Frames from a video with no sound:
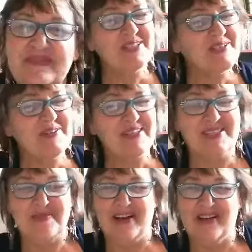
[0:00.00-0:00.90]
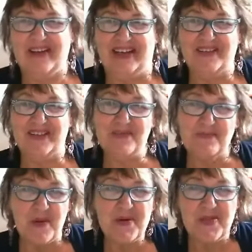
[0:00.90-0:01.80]
so inspiring. Well, you
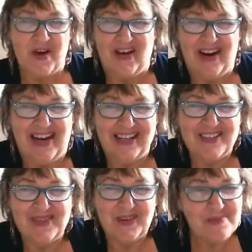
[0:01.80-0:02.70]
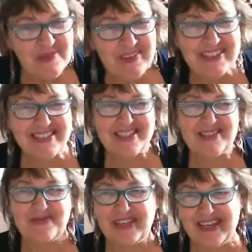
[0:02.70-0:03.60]
both are, and I just feel privileged
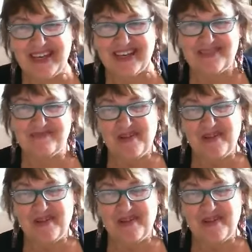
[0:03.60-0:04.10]
to be um,